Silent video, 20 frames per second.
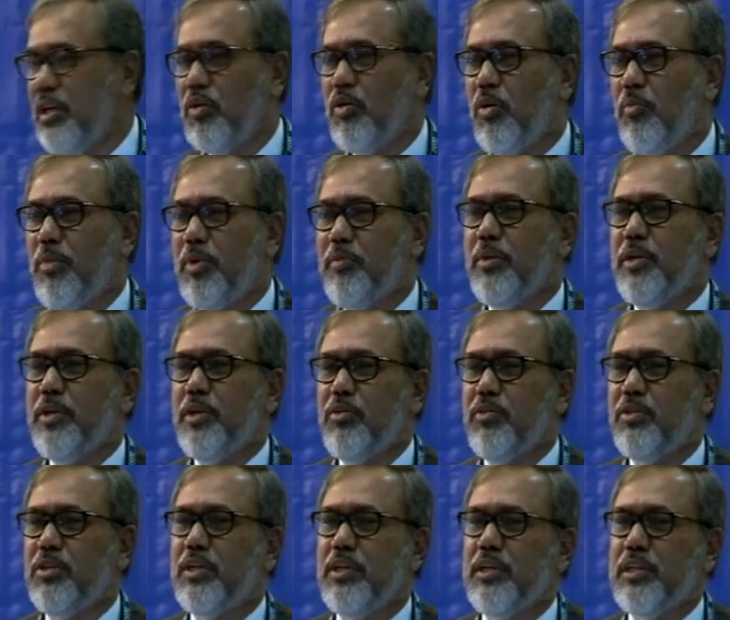Complemented
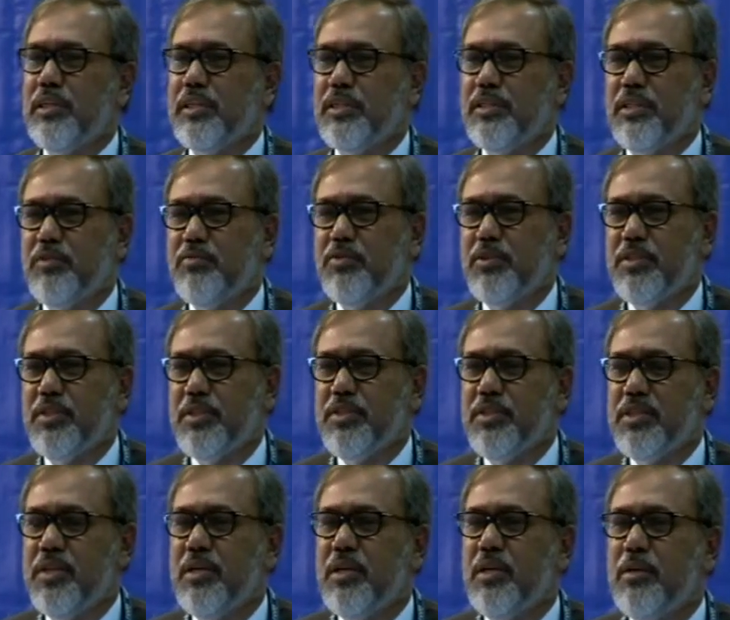with clinical
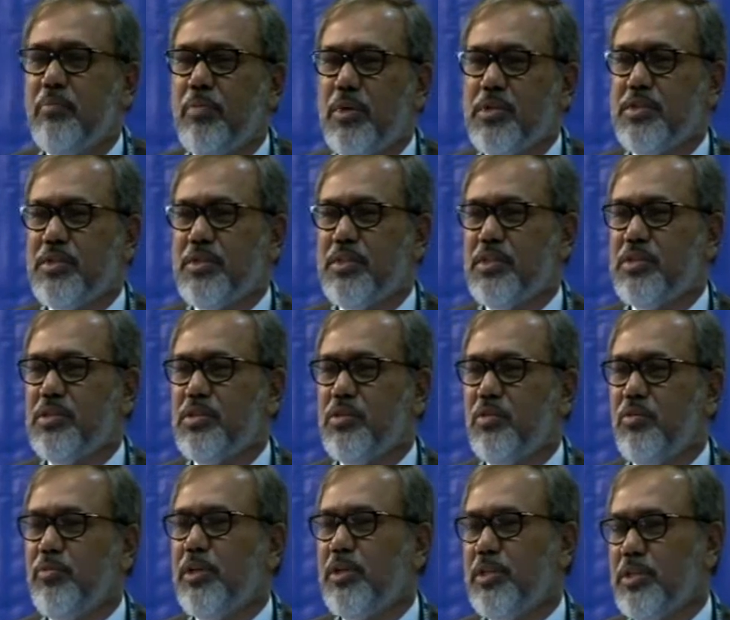services, buses,
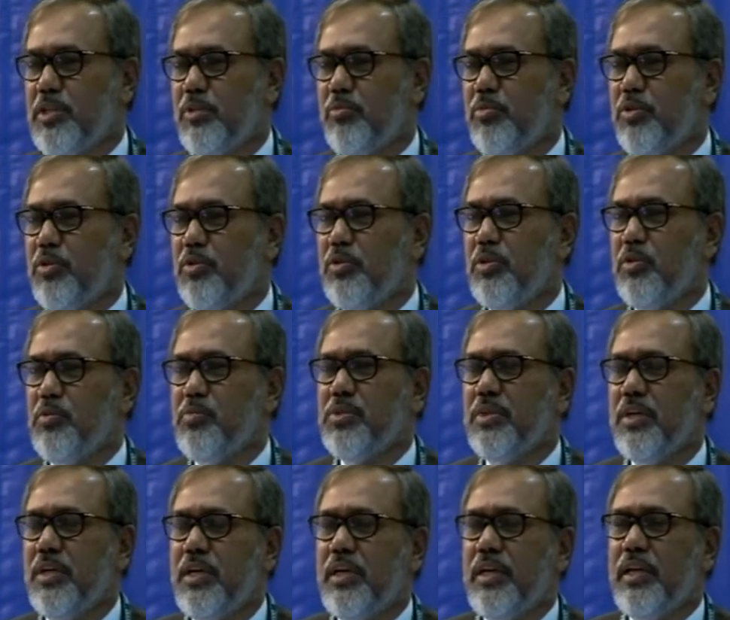community support groups,
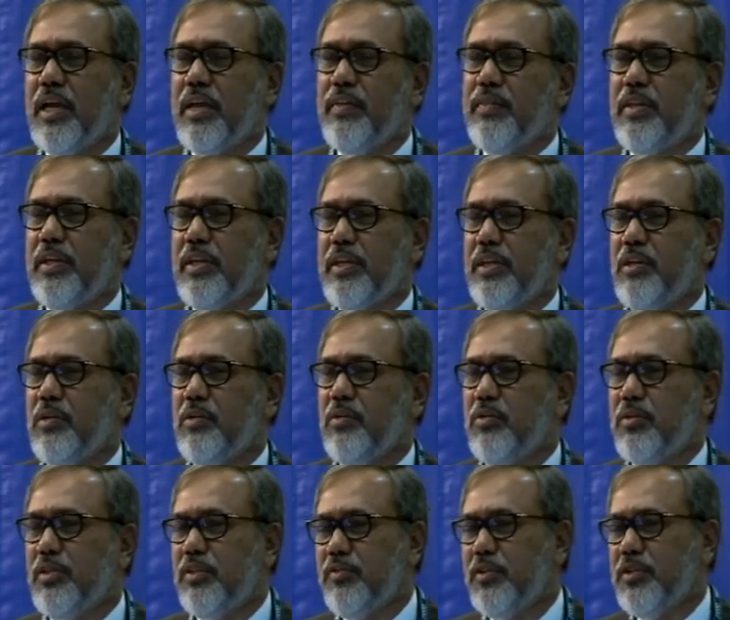and then
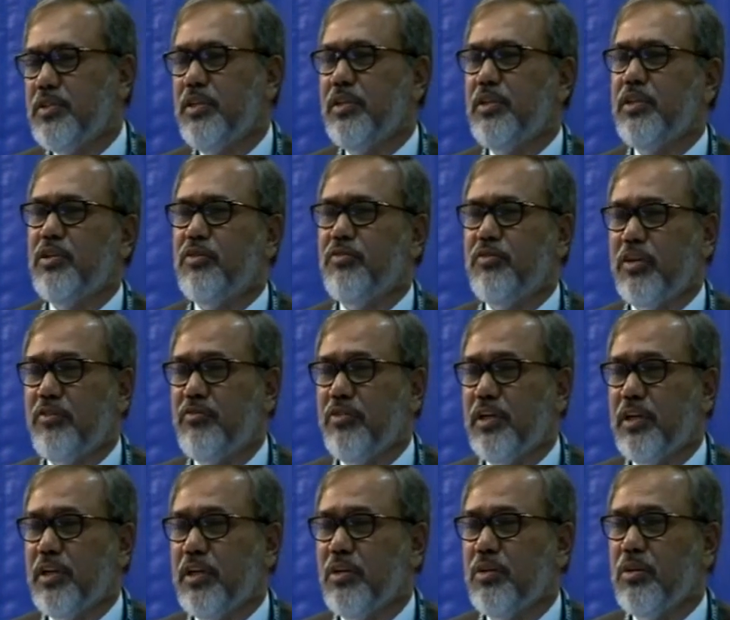with the facility of
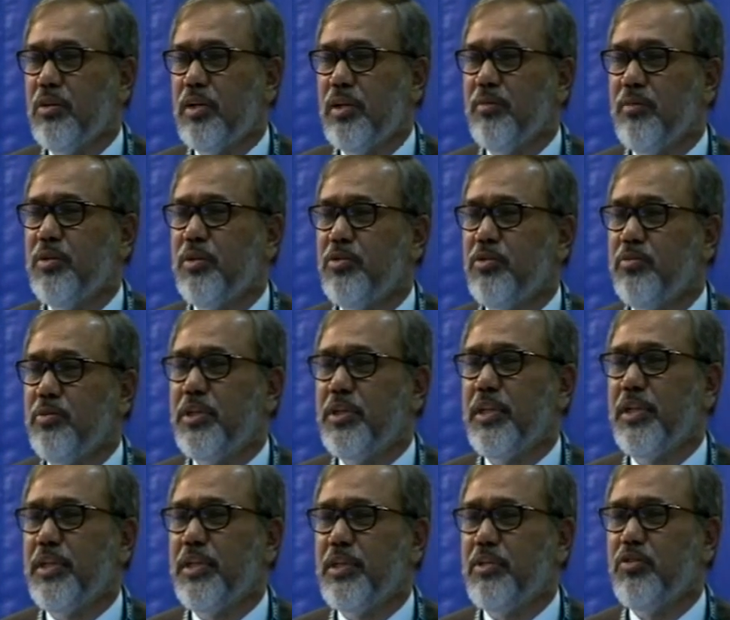referral, I mean, to be
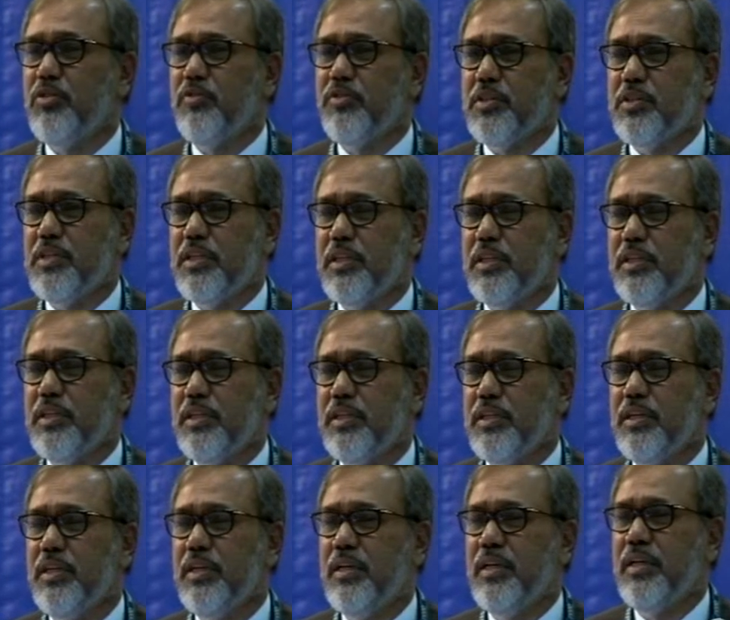taken to a
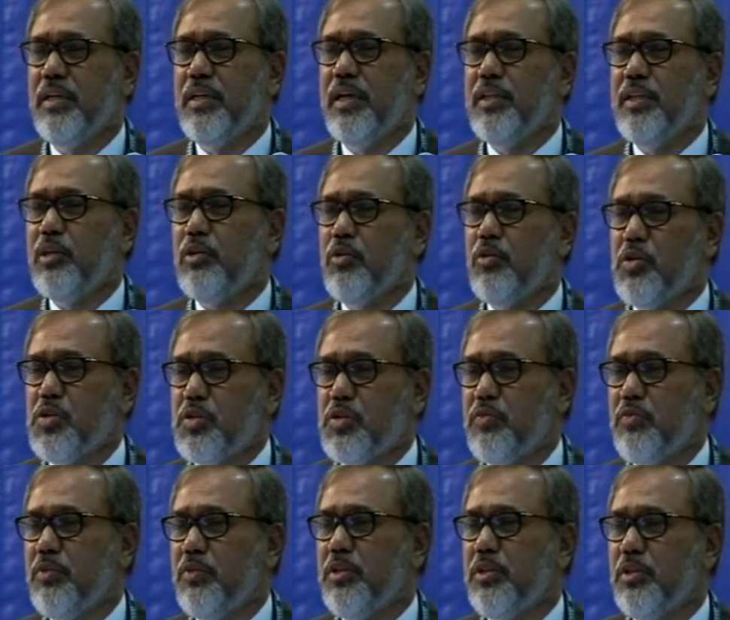facility, and the cost
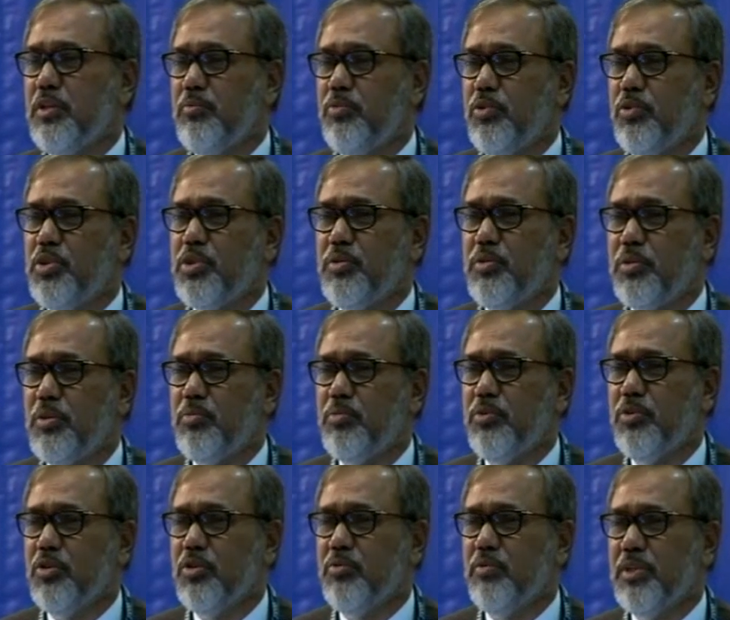for the poorest of the
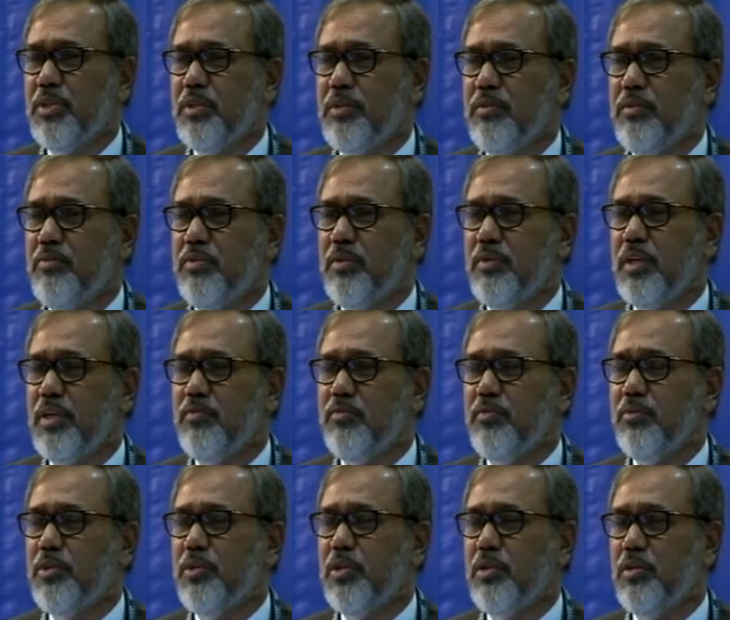poor women
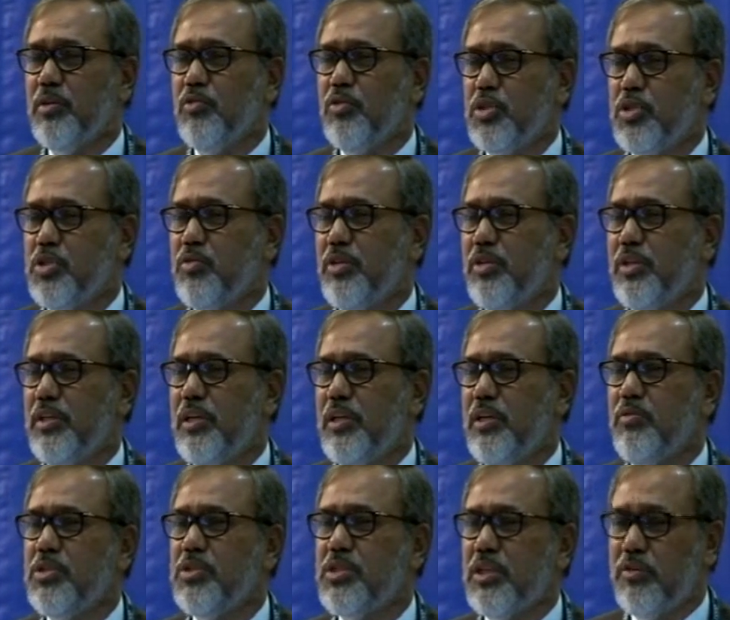from the lowest quintile
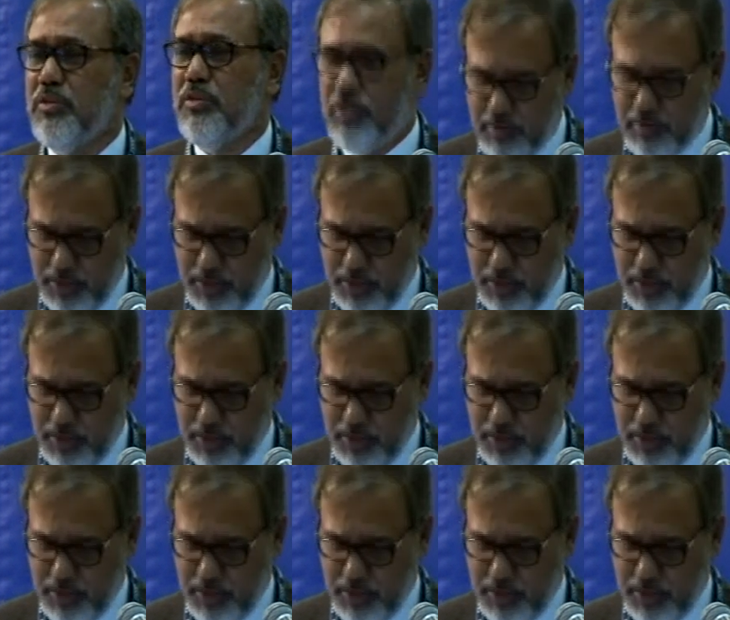was covered